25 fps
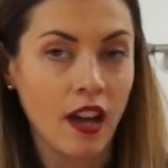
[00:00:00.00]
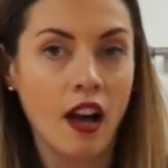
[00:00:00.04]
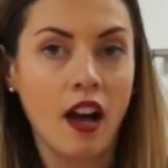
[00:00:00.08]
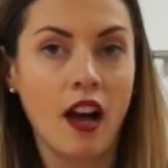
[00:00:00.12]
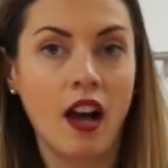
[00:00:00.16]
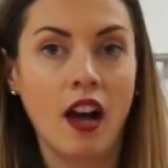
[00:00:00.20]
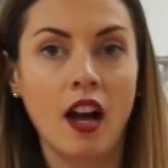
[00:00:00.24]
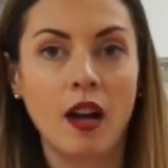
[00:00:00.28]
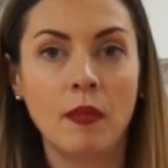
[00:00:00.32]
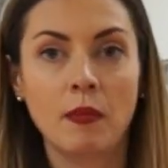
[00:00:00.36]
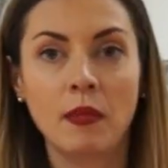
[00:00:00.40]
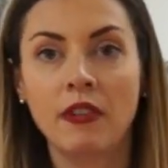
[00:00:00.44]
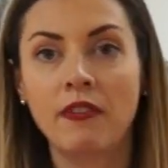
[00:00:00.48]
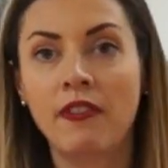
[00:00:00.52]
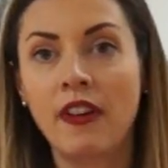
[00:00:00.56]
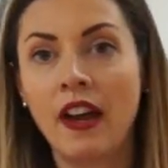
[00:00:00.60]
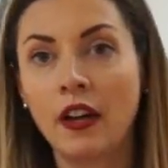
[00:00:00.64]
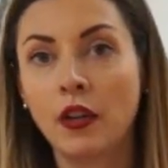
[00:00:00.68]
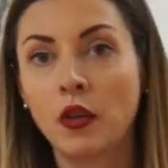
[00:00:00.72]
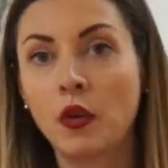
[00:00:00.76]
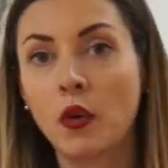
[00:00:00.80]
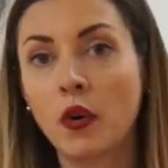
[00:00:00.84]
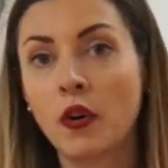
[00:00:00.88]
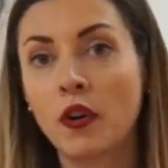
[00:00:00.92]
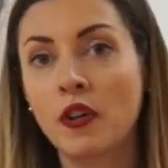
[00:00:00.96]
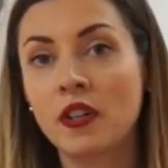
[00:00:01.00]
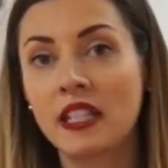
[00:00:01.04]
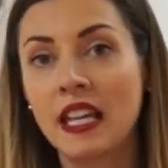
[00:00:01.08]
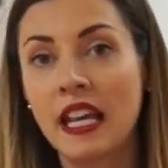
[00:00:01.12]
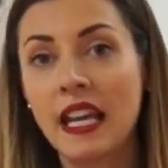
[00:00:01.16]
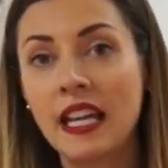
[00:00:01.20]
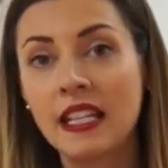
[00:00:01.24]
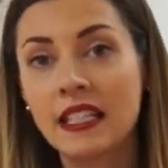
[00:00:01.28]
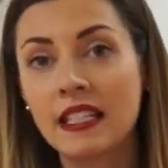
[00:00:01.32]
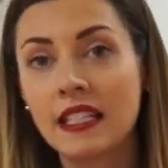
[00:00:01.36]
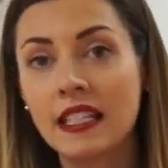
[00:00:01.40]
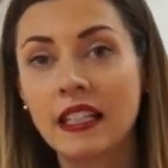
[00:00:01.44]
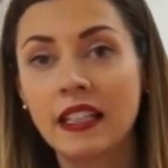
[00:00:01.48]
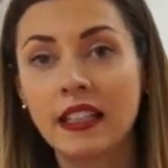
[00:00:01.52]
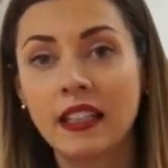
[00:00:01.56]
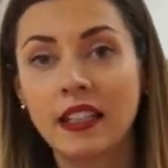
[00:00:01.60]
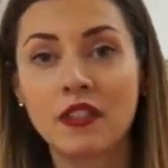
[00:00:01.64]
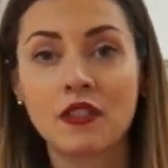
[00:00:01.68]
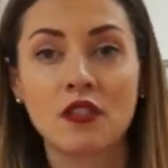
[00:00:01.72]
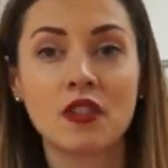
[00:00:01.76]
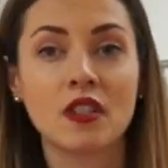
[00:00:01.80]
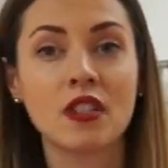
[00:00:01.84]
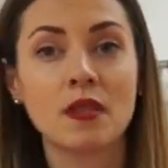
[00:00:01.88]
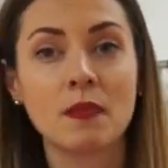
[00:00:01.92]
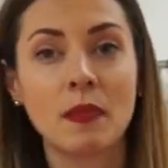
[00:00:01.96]
A fat quarter is 18
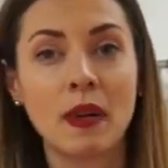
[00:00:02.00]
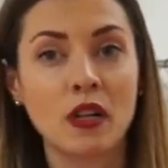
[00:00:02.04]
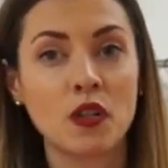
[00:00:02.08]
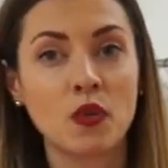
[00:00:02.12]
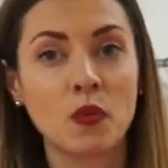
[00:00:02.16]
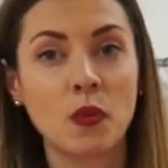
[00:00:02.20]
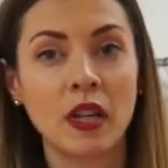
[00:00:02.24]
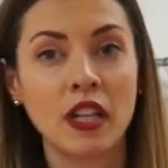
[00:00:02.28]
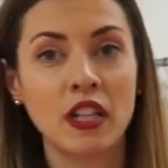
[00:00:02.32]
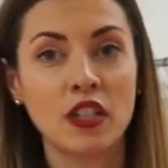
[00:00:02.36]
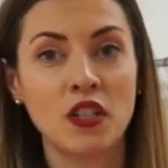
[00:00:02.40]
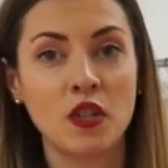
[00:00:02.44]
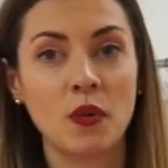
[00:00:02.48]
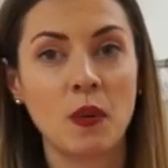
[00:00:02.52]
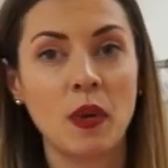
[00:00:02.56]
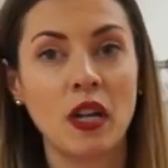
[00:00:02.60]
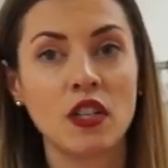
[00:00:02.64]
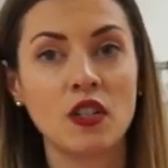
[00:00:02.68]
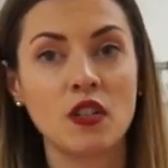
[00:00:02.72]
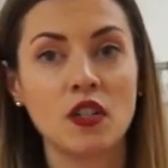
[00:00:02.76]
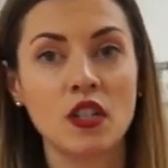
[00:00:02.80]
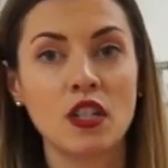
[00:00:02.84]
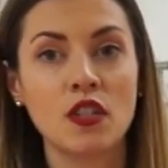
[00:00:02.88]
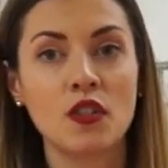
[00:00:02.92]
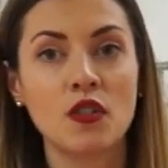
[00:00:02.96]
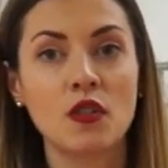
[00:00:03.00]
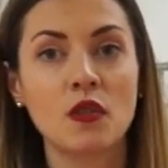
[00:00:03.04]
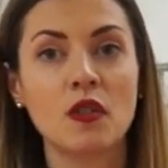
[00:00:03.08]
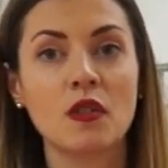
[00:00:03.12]
inches by 22 inches.